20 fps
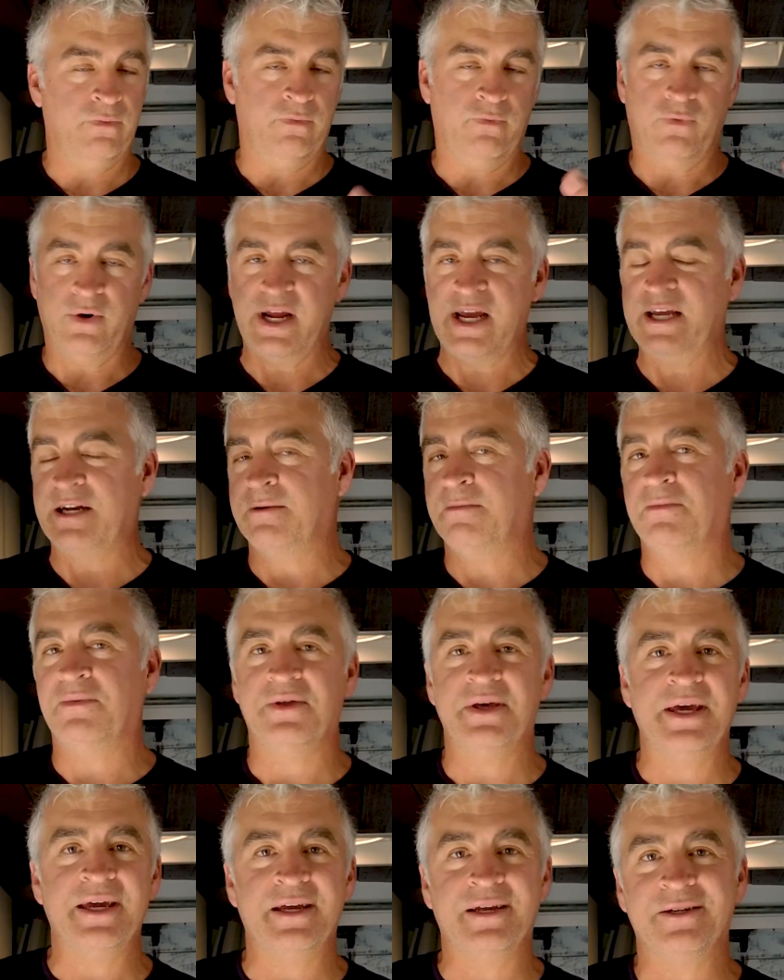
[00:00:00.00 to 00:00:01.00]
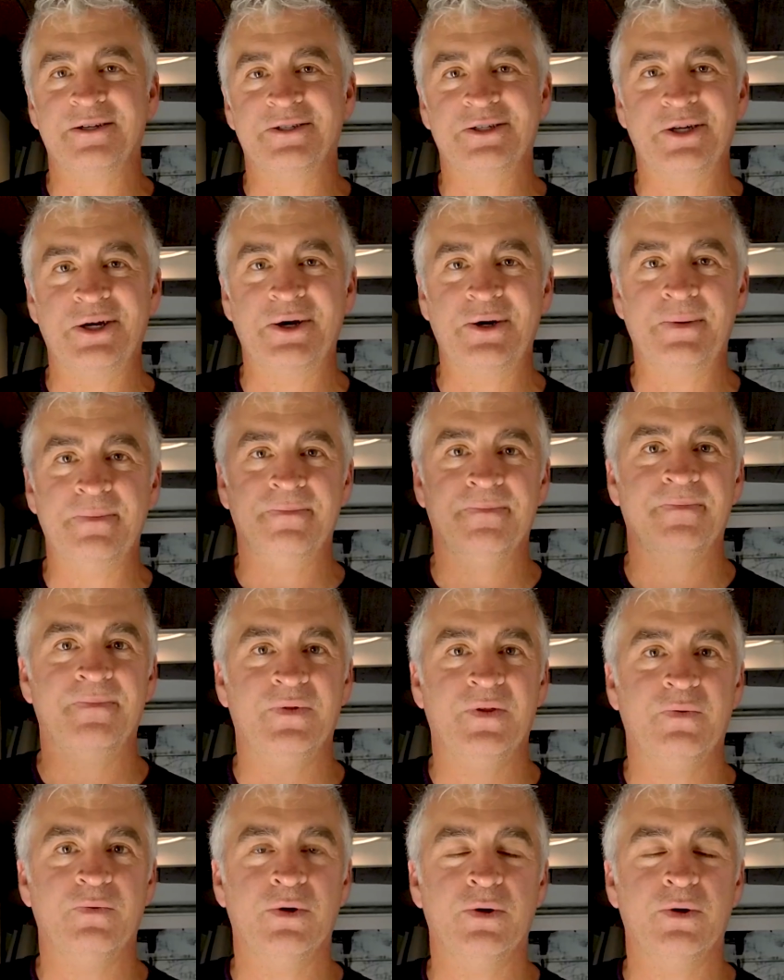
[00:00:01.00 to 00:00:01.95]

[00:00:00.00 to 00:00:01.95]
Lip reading: random things. So it